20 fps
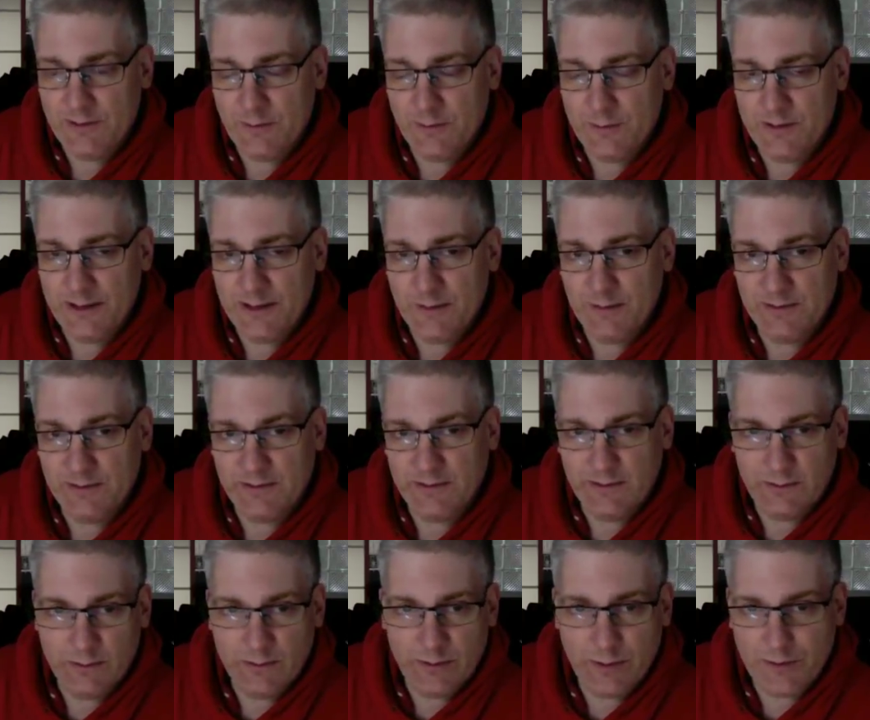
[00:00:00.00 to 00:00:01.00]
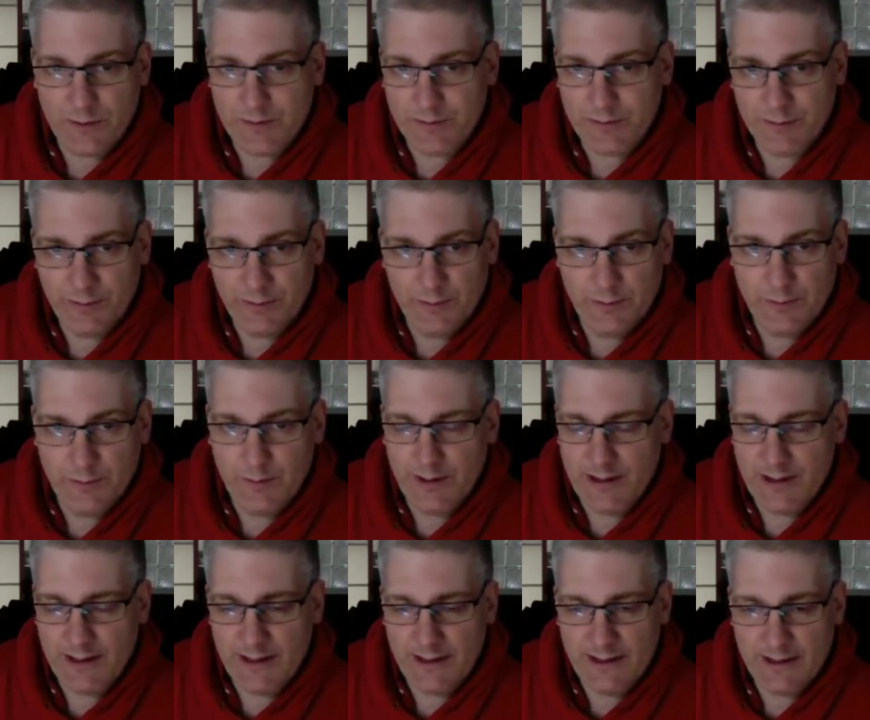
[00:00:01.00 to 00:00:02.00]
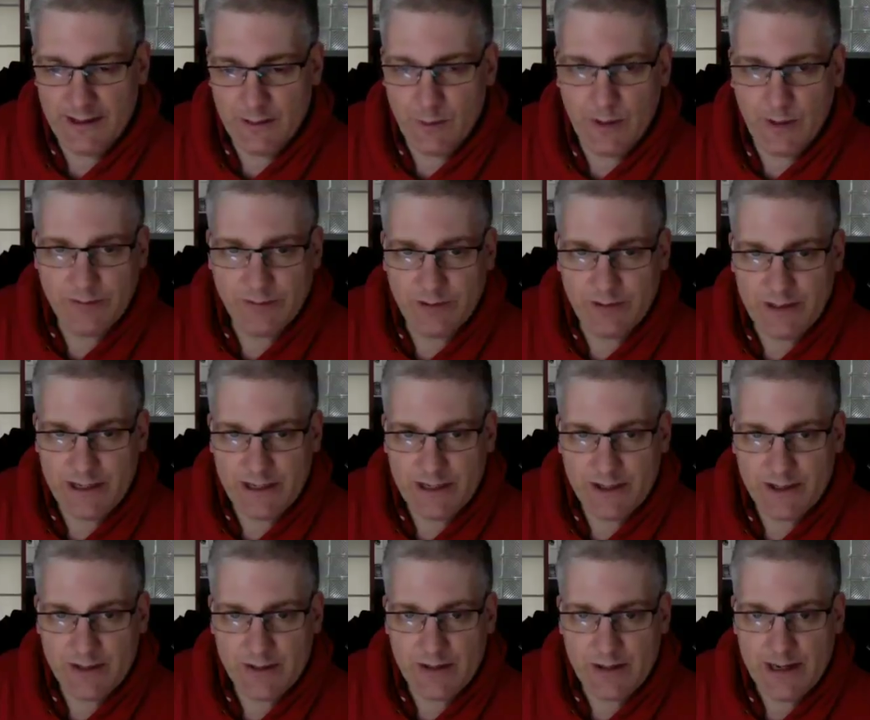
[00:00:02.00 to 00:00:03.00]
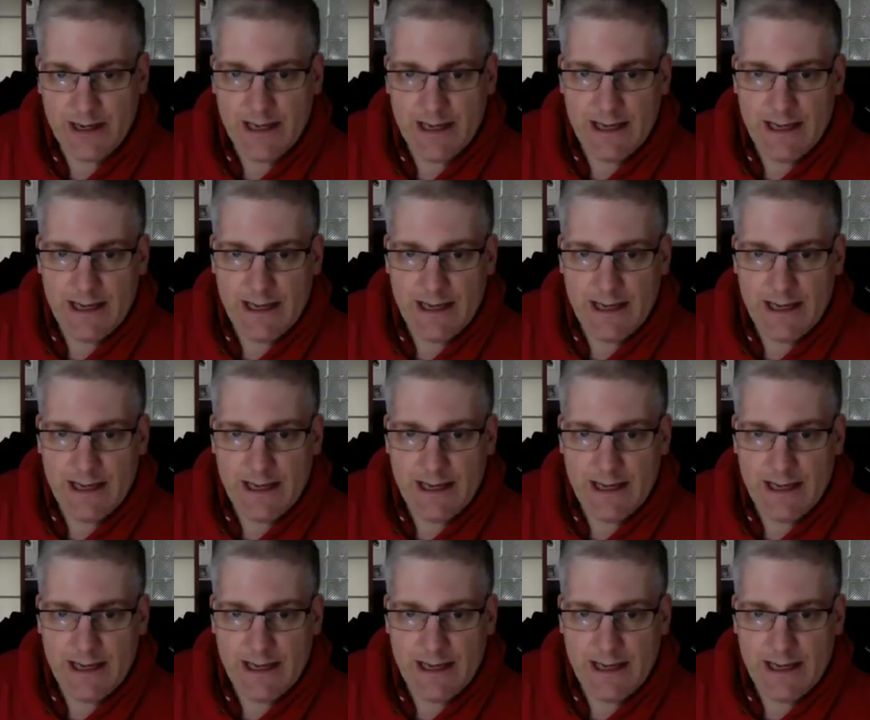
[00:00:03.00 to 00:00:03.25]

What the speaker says: you'll be able to go through a questionnaire